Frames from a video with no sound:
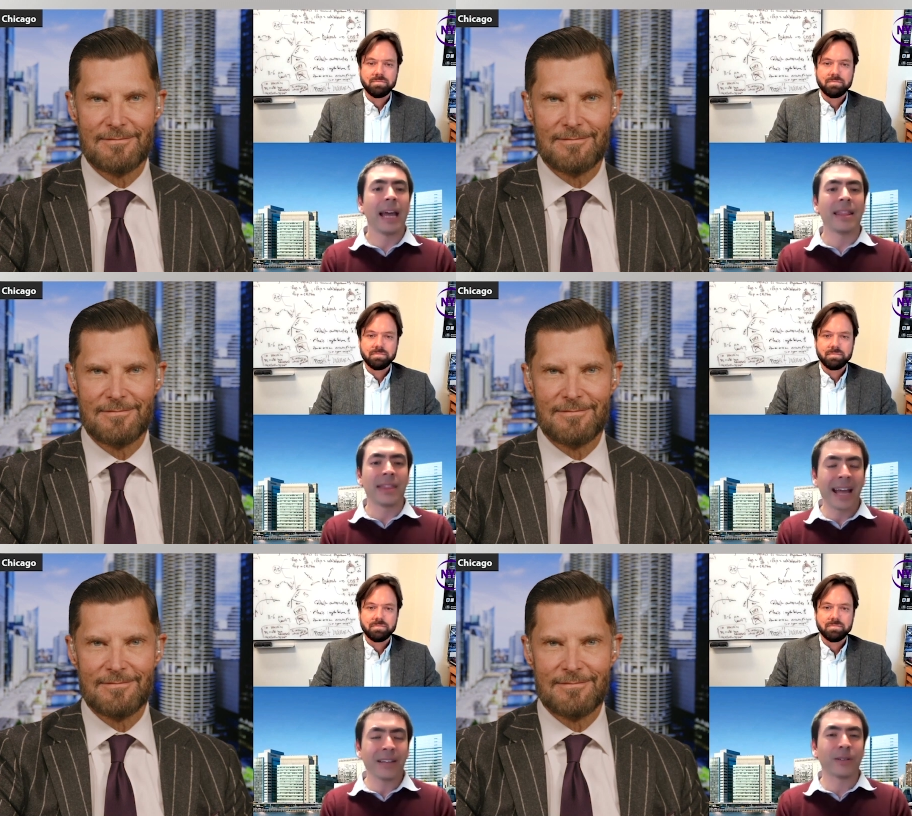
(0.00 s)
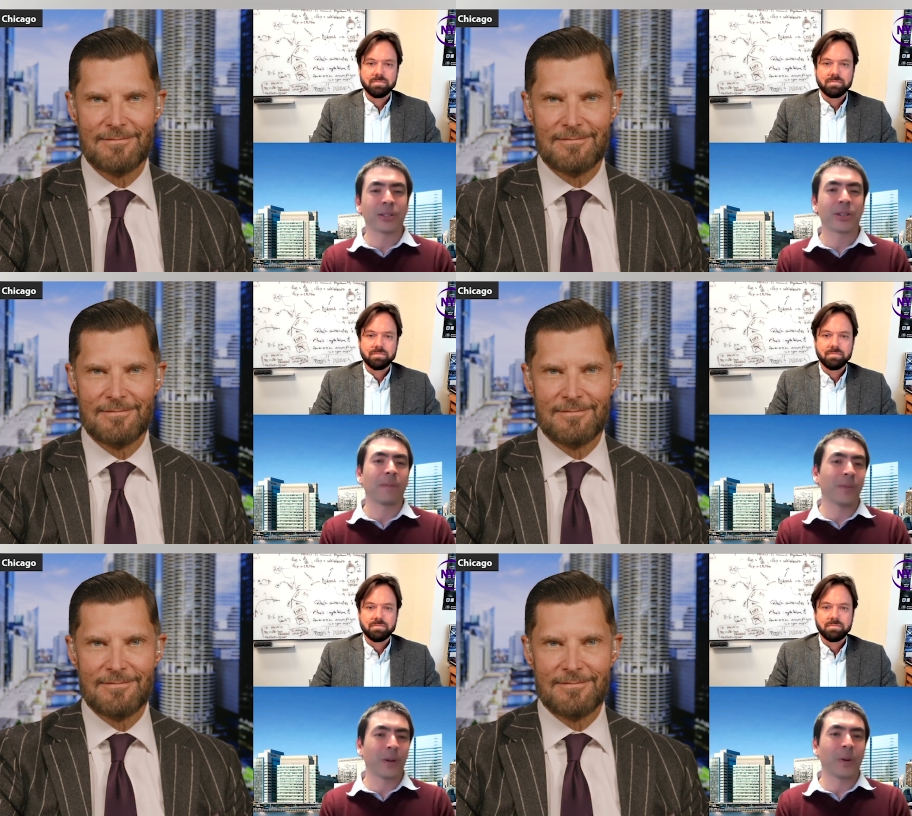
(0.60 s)
Speaker 1: and then you can
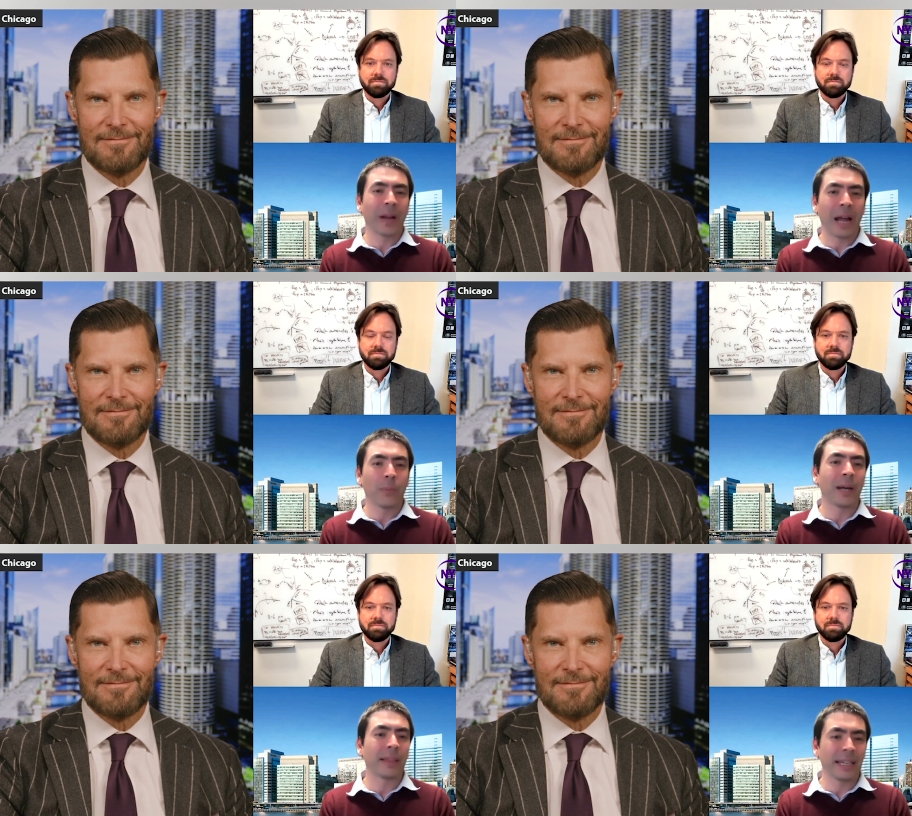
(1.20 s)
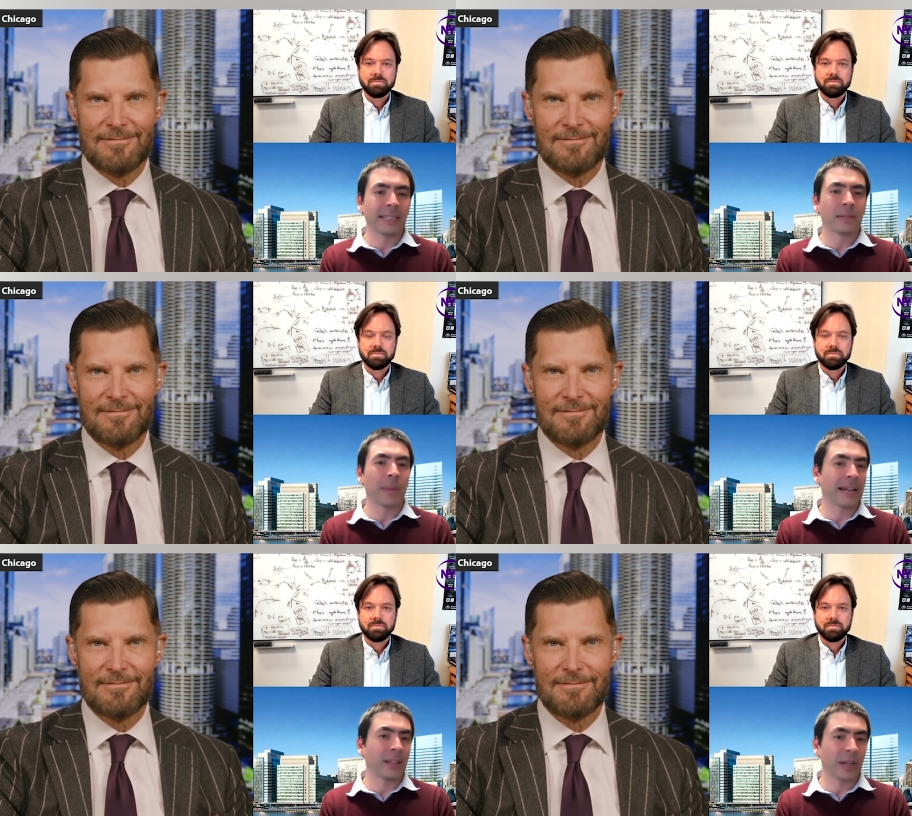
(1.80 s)
start figuring out what these
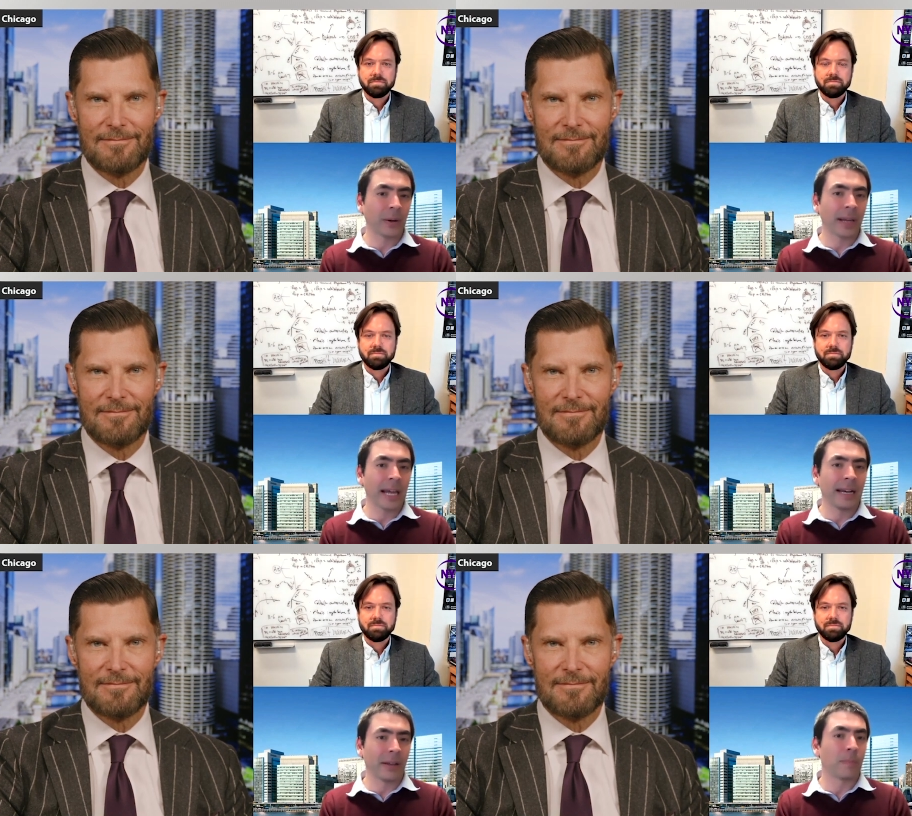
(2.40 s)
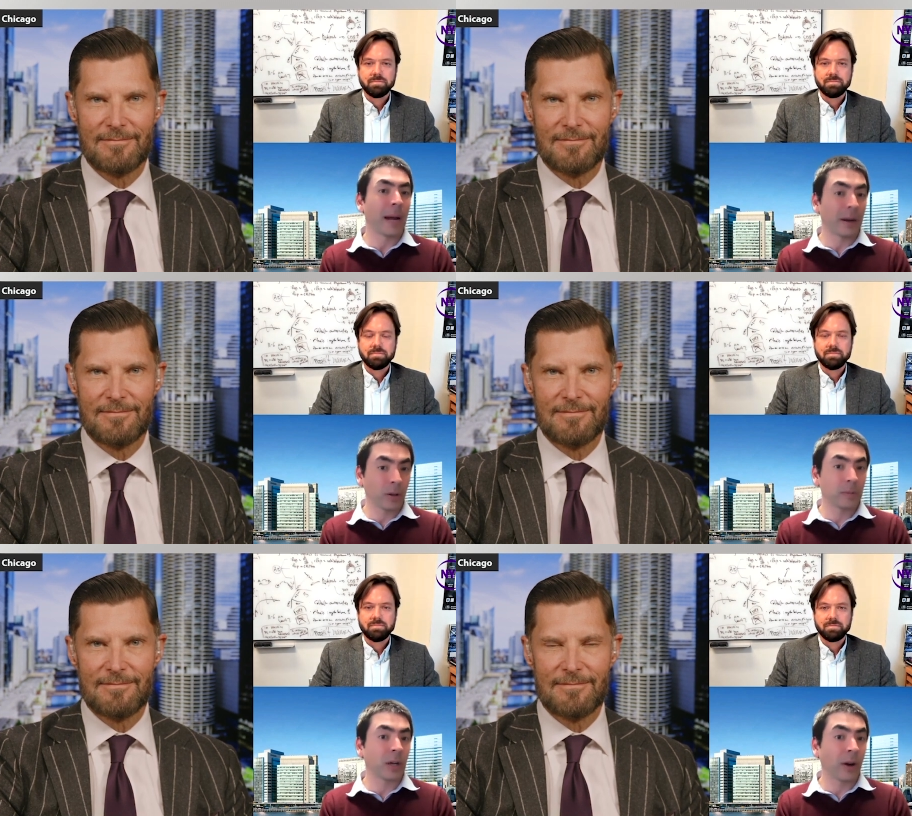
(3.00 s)
bacteria and other
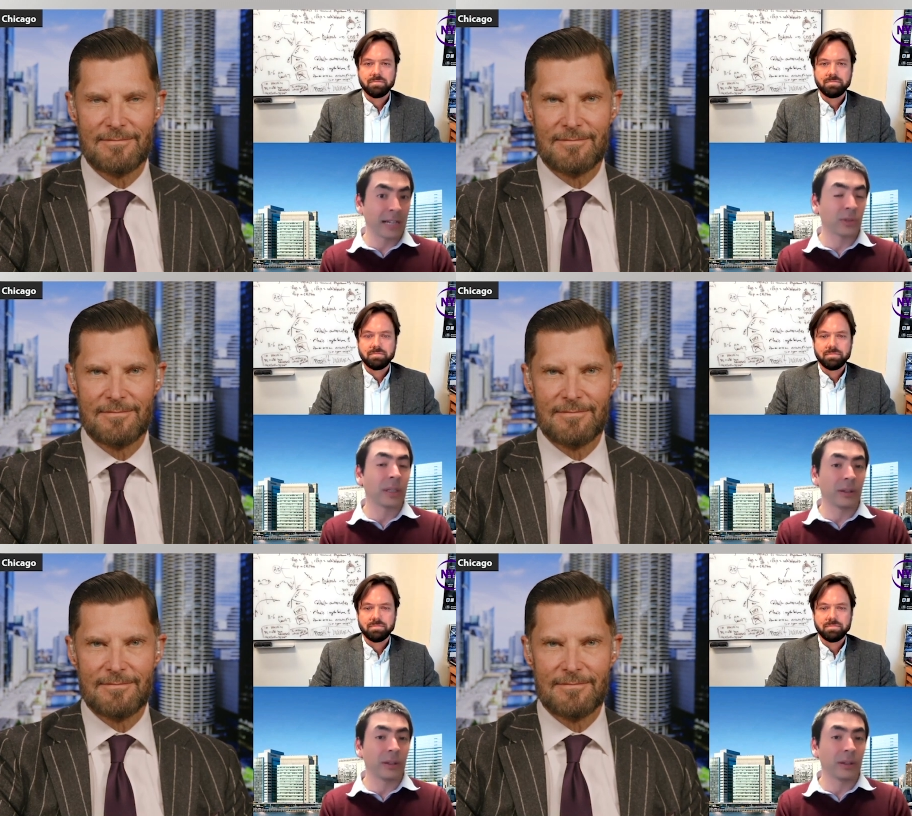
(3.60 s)
microbes are actually